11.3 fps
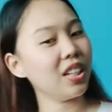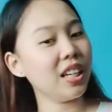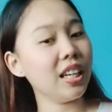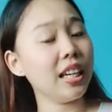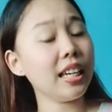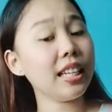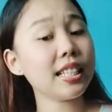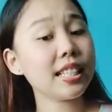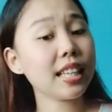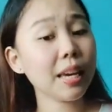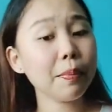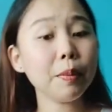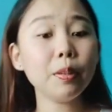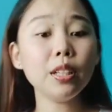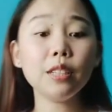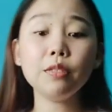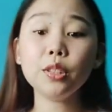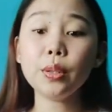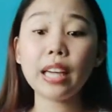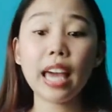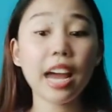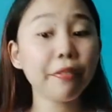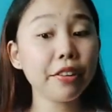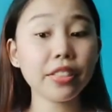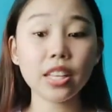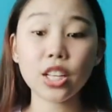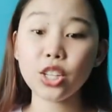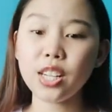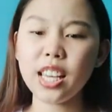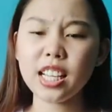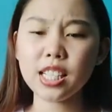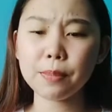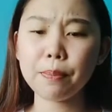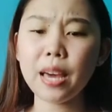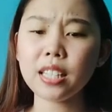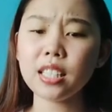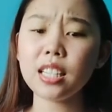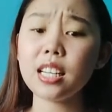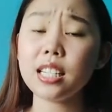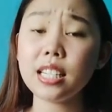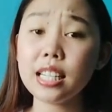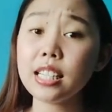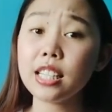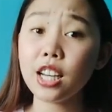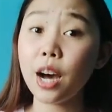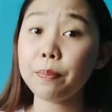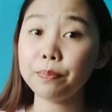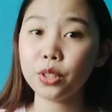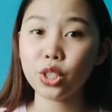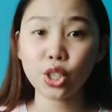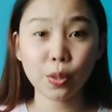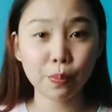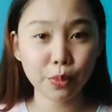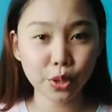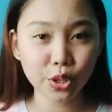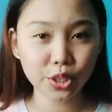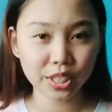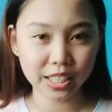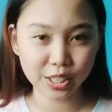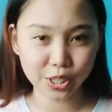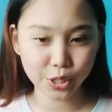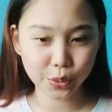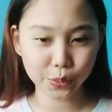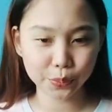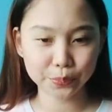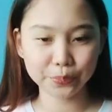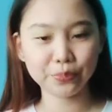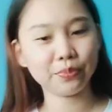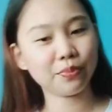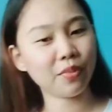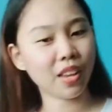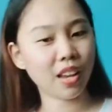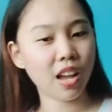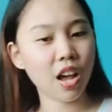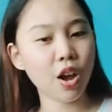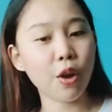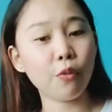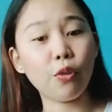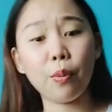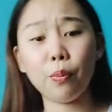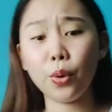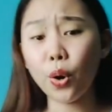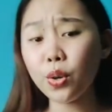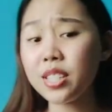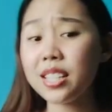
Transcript: It's capable of doing everything you'd expect a desktop computer can do, from browsing the